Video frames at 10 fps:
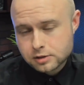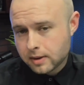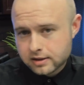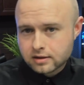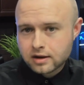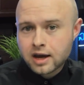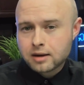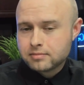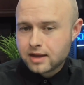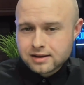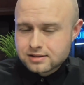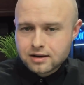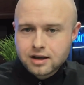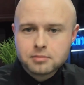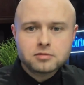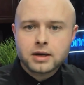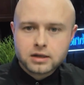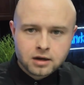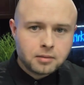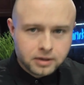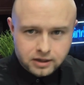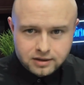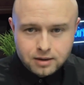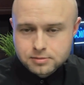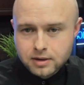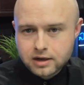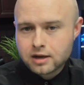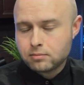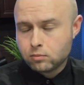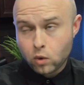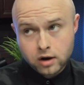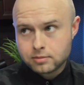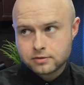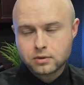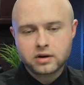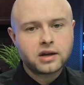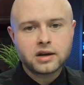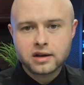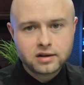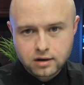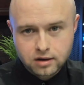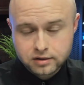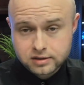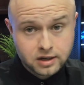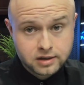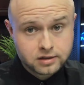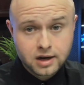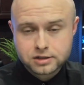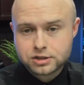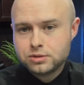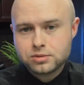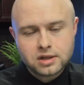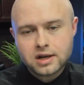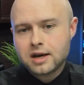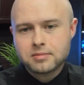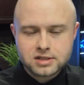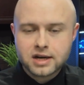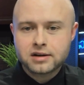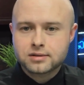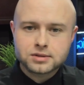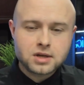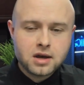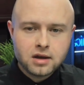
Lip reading: Despite the name, that's the name of my company. That was my name well before getting into all this. I did not choose the name The Technicals